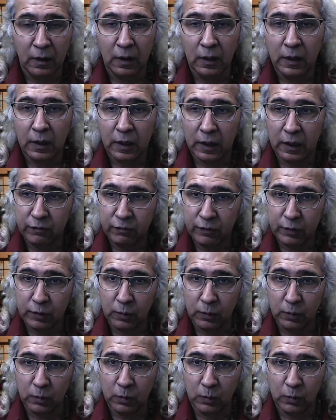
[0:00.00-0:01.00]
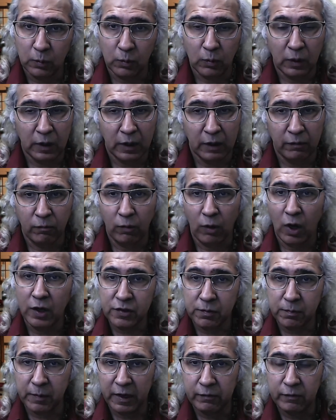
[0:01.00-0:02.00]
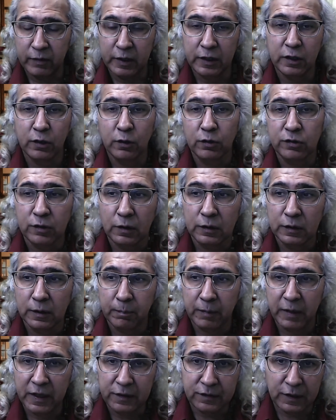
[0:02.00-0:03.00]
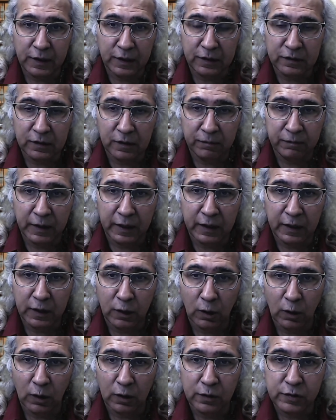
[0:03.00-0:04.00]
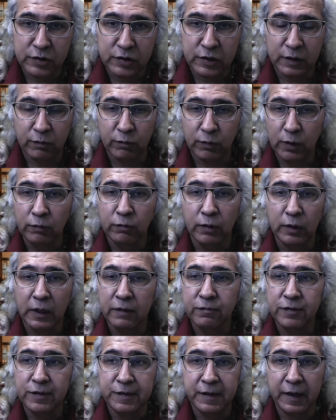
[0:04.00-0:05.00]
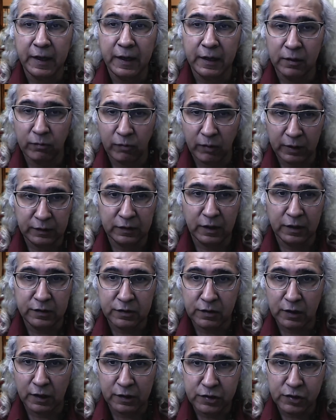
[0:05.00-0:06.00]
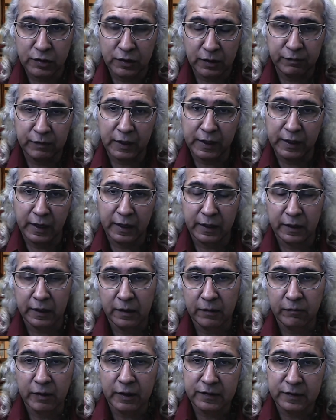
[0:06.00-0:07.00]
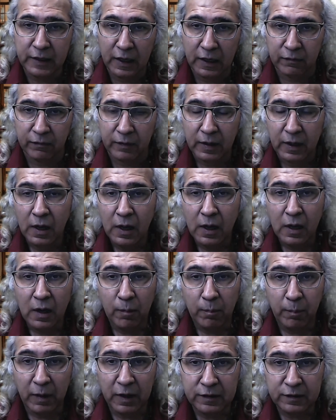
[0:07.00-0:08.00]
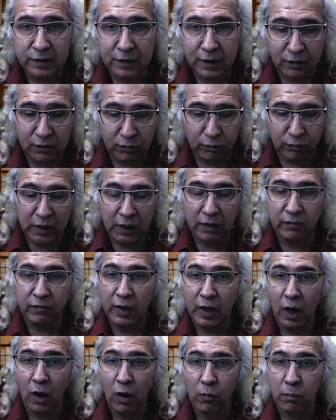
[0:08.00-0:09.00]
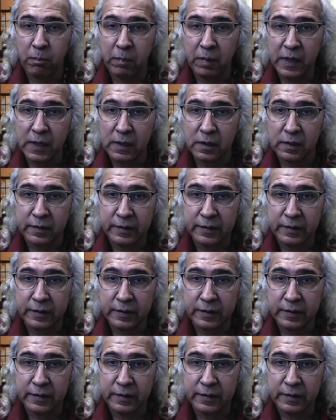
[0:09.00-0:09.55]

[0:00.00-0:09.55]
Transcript: if you have watched my videos on the basics of narratology, we would have stayed with the structure of the narrative itself. But since we have now built